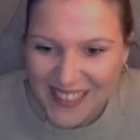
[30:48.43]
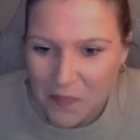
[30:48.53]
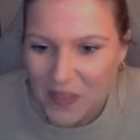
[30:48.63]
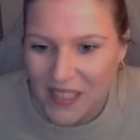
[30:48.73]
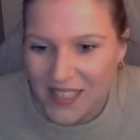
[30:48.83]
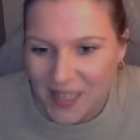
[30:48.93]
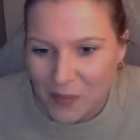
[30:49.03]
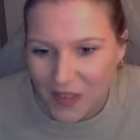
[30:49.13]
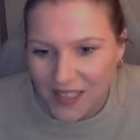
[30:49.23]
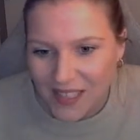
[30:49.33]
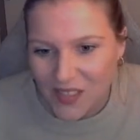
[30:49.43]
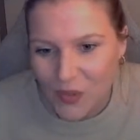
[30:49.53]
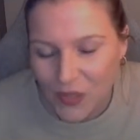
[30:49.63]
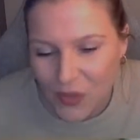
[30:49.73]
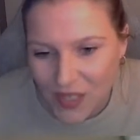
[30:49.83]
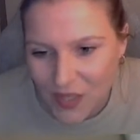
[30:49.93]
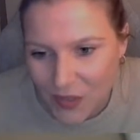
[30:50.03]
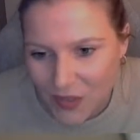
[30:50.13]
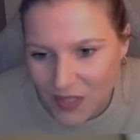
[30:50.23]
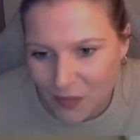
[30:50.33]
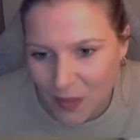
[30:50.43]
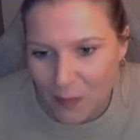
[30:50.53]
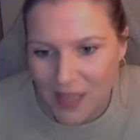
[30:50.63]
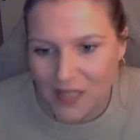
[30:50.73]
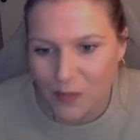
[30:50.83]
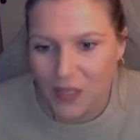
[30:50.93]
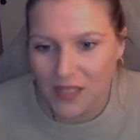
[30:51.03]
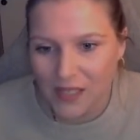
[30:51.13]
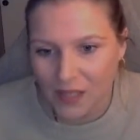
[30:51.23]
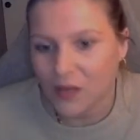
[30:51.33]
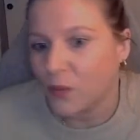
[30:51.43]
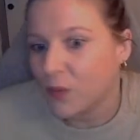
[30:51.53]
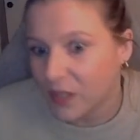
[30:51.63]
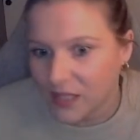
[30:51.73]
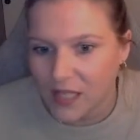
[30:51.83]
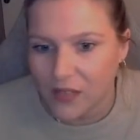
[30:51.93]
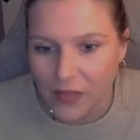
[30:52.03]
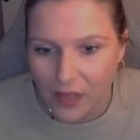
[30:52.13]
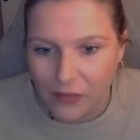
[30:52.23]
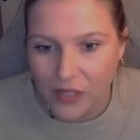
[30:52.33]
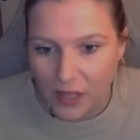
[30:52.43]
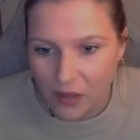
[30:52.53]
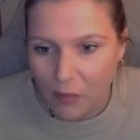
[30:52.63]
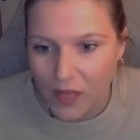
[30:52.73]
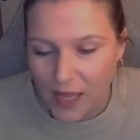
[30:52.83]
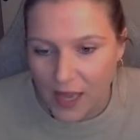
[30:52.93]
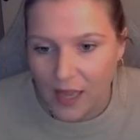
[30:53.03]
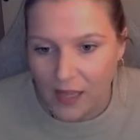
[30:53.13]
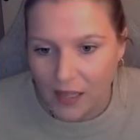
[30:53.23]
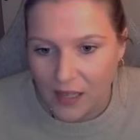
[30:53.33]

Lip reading: In December, I needed to increase the doses of my meds because it got worse even after therapy. Yeah.